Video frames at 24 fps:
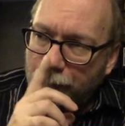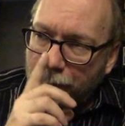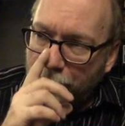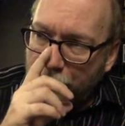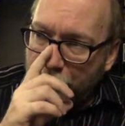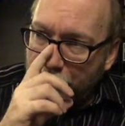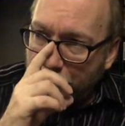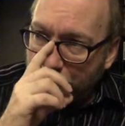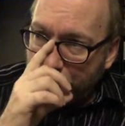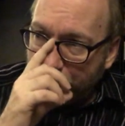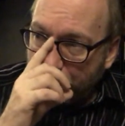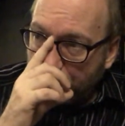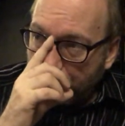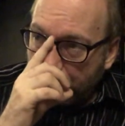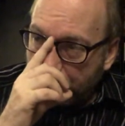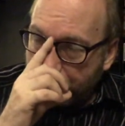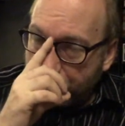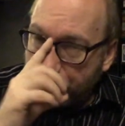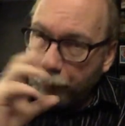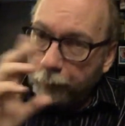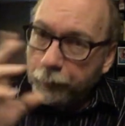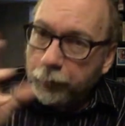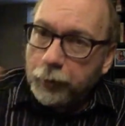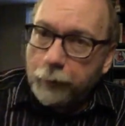And uh, it's
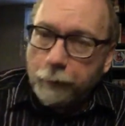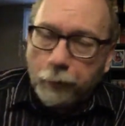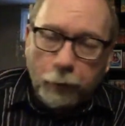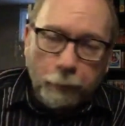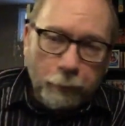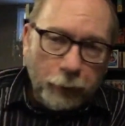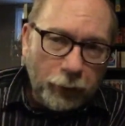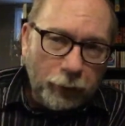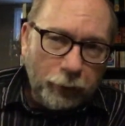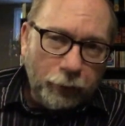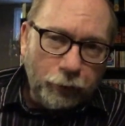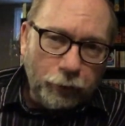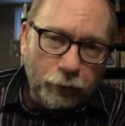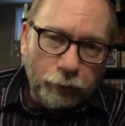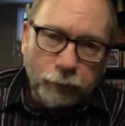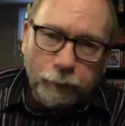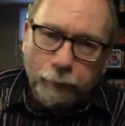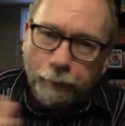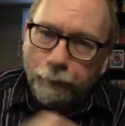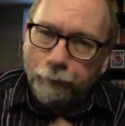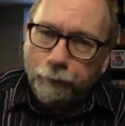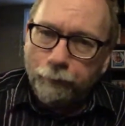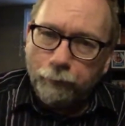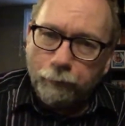something about my little
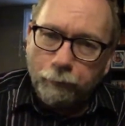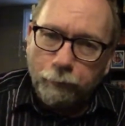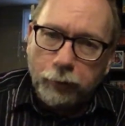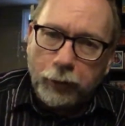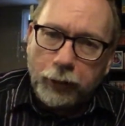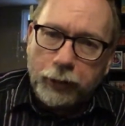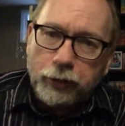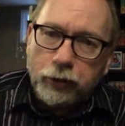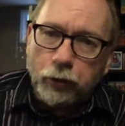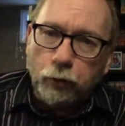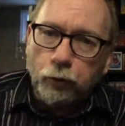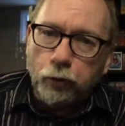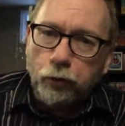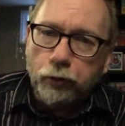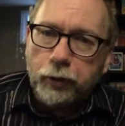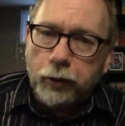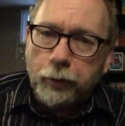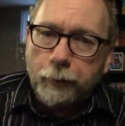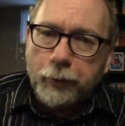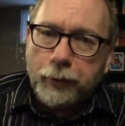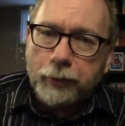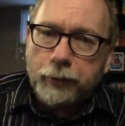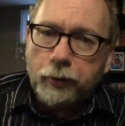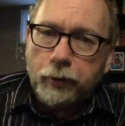place in the world that
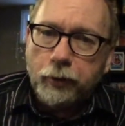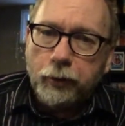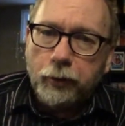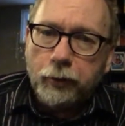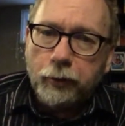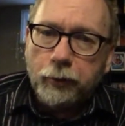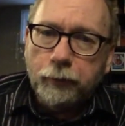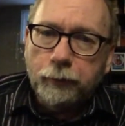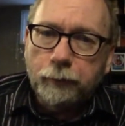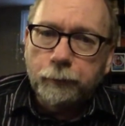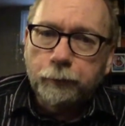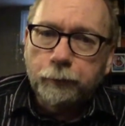I'm actually uh,